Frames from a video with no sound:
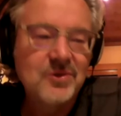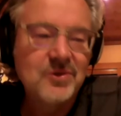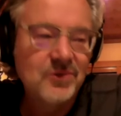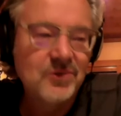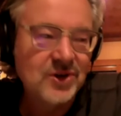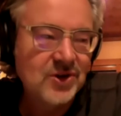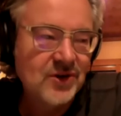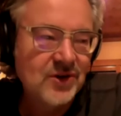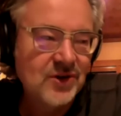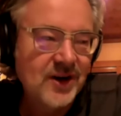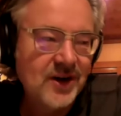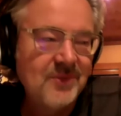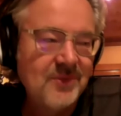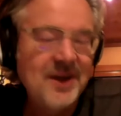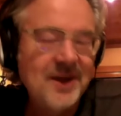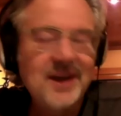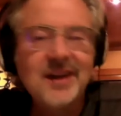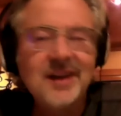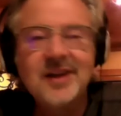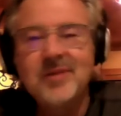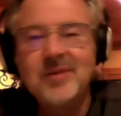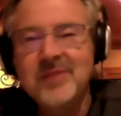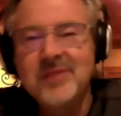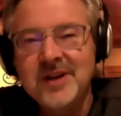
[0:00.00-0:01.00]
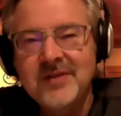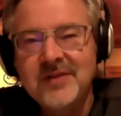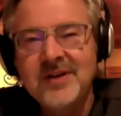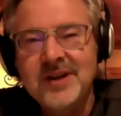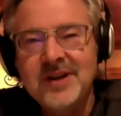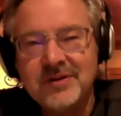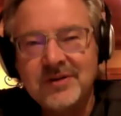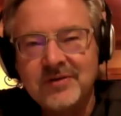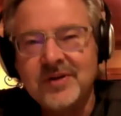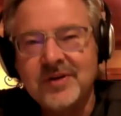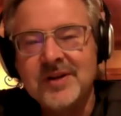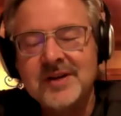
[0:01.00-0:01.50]
trying to make a little bit of a
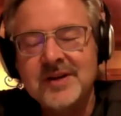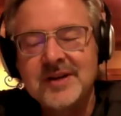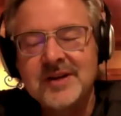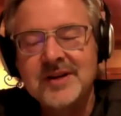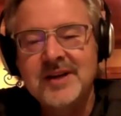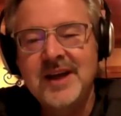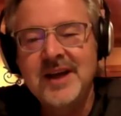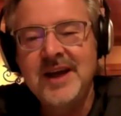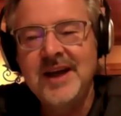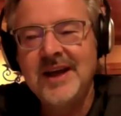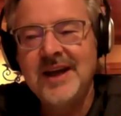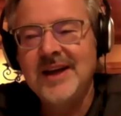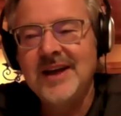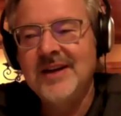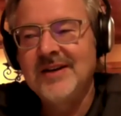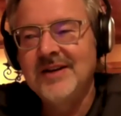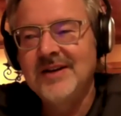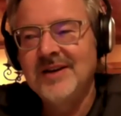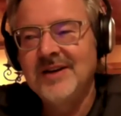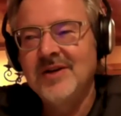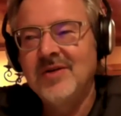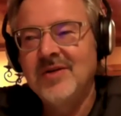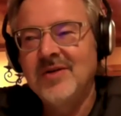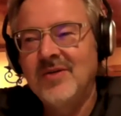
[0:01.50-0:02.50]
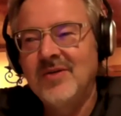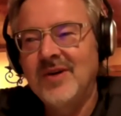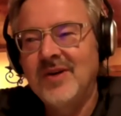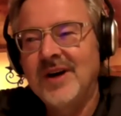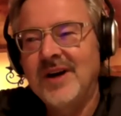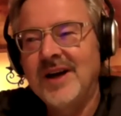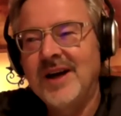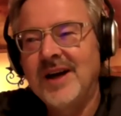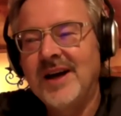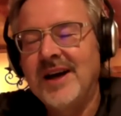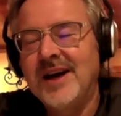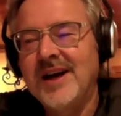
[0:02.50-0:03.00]
difference. And
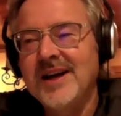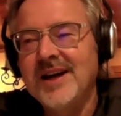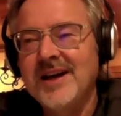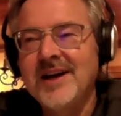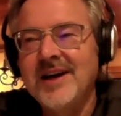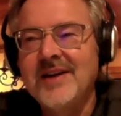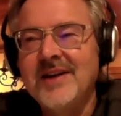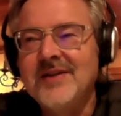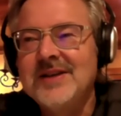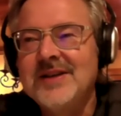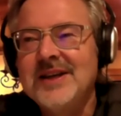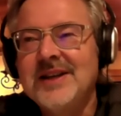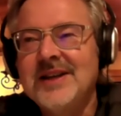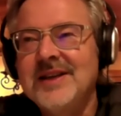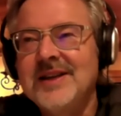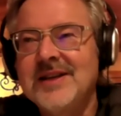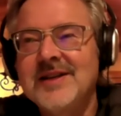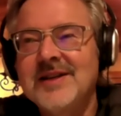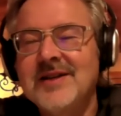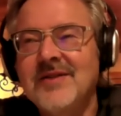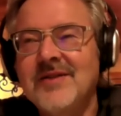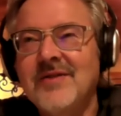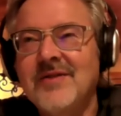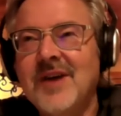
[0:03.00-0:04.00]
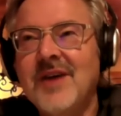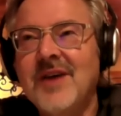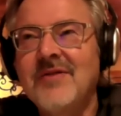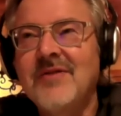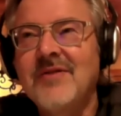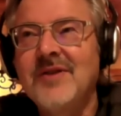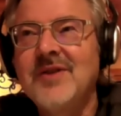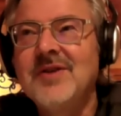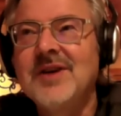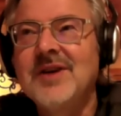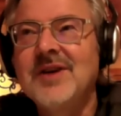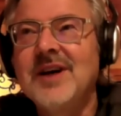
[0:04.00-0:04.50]
I said this a
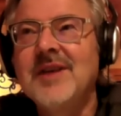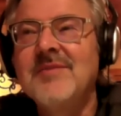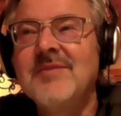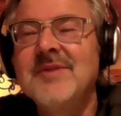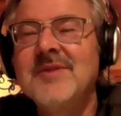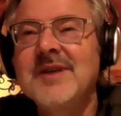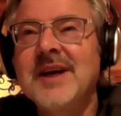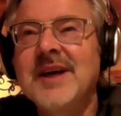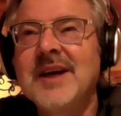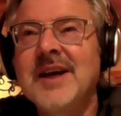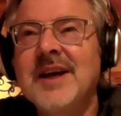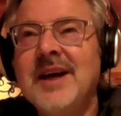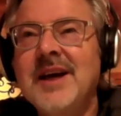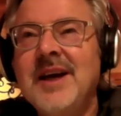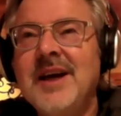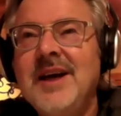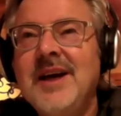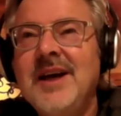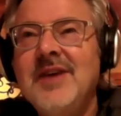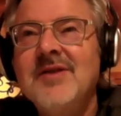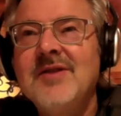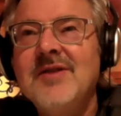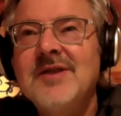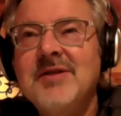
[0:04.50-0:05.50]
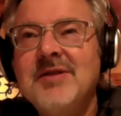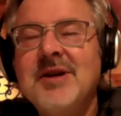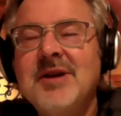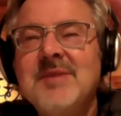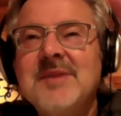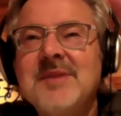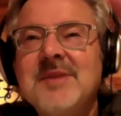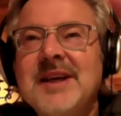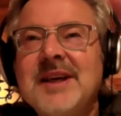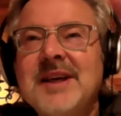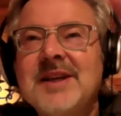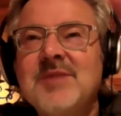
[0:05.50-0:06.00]
few times that
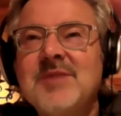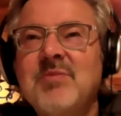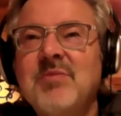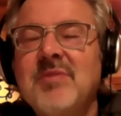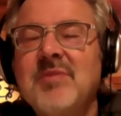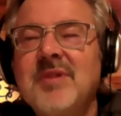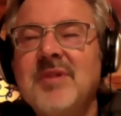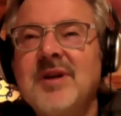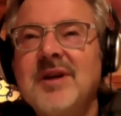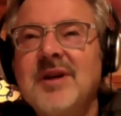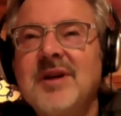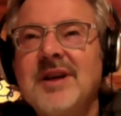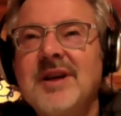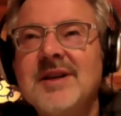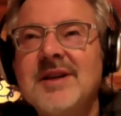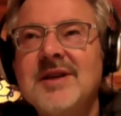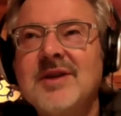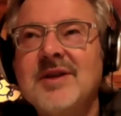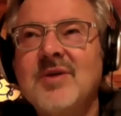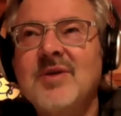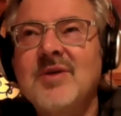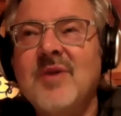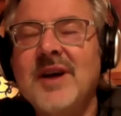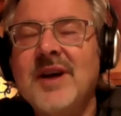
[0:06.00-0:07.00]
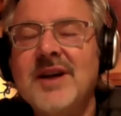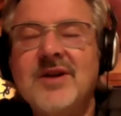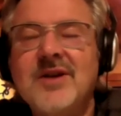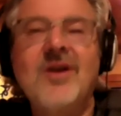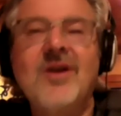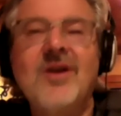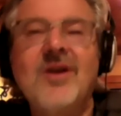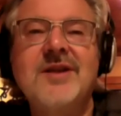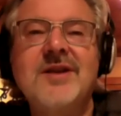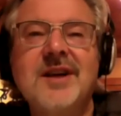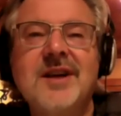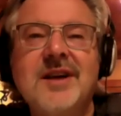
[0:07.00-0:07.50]
sometimes it gets quite
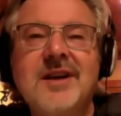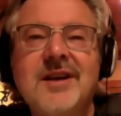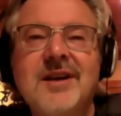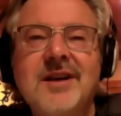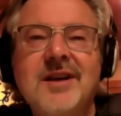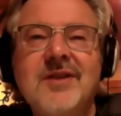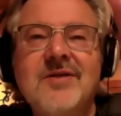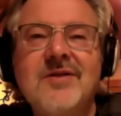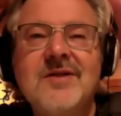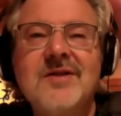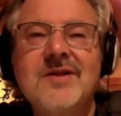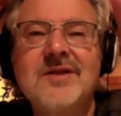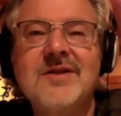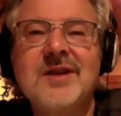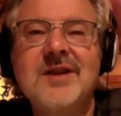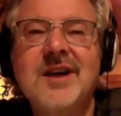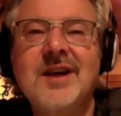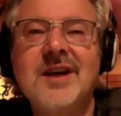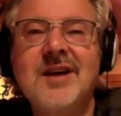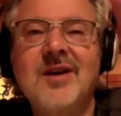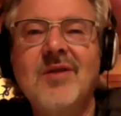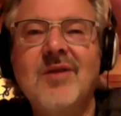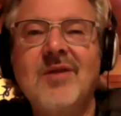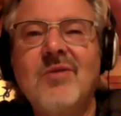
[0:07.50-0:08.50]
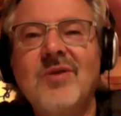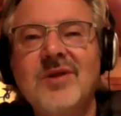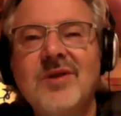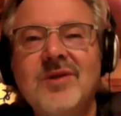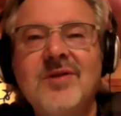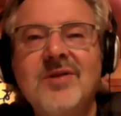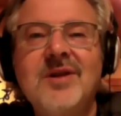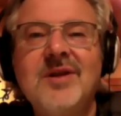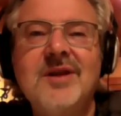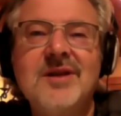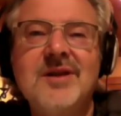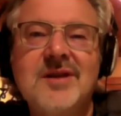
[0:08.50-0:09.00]
daunting. So it's like we're
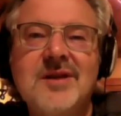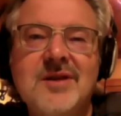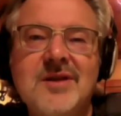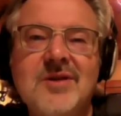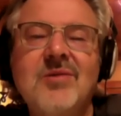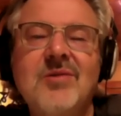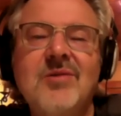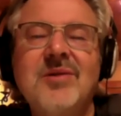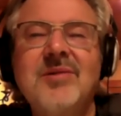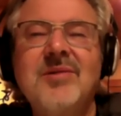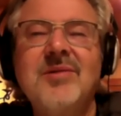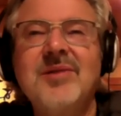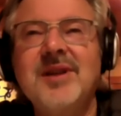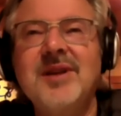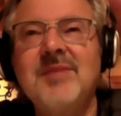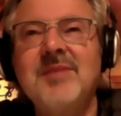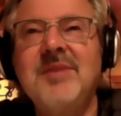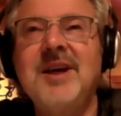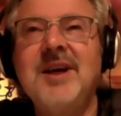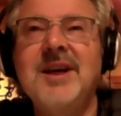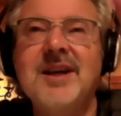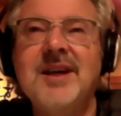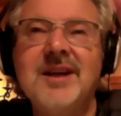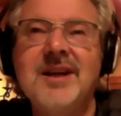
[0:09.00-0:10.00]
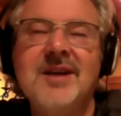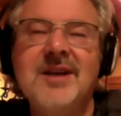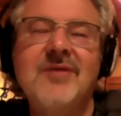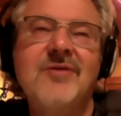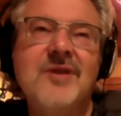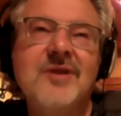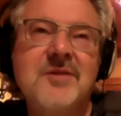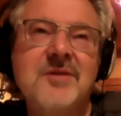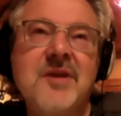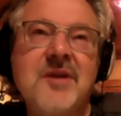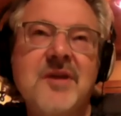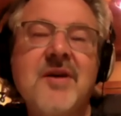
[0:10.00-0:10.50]
doing this. Are we really making a
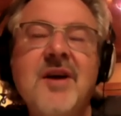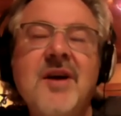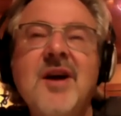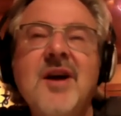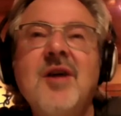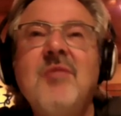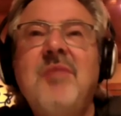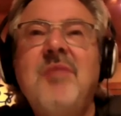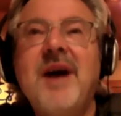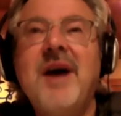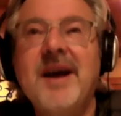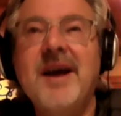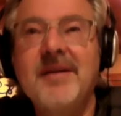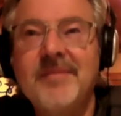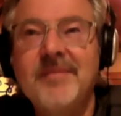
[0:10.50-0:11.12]
difference? Whatever. But